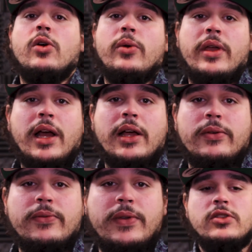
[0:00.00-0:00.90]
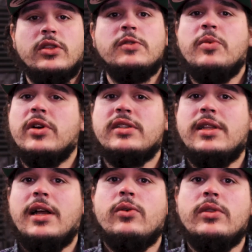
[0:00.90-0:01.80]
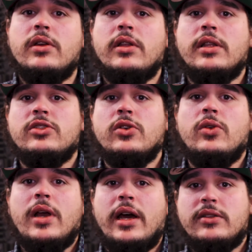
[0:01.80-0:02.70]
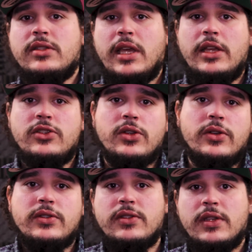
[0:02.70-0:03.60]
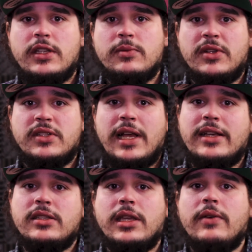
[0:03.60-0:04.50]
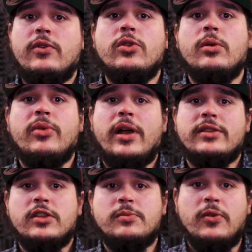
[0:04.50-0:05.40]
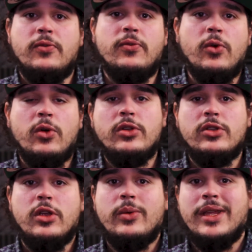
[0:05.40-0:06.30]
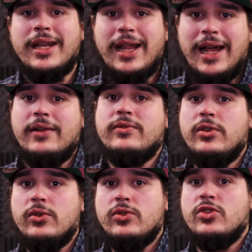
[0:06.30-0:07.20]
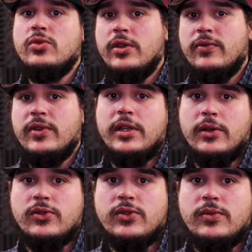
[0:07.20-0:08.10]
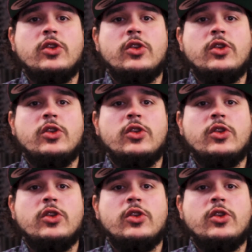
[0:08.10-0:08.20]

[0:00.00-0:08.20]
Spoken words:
choreography. So this book is not only going to show you how to stage certain scenes, but it's actually giving you the process before, during, and after you shoot your videos.